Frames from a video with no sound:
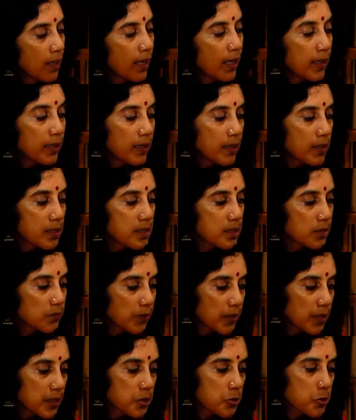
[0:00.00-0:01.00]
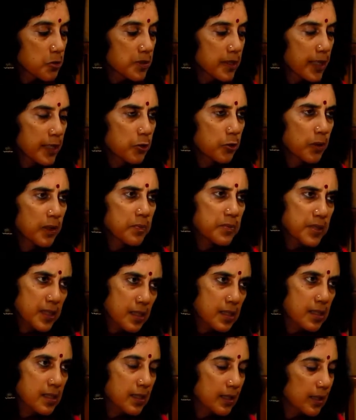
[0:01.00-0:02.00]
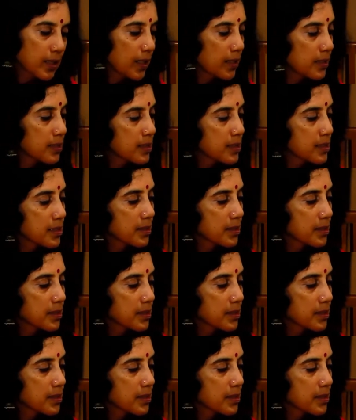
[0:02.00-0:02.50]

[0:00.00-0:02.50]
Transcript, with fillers: I rehearsed the words to say to him just in case.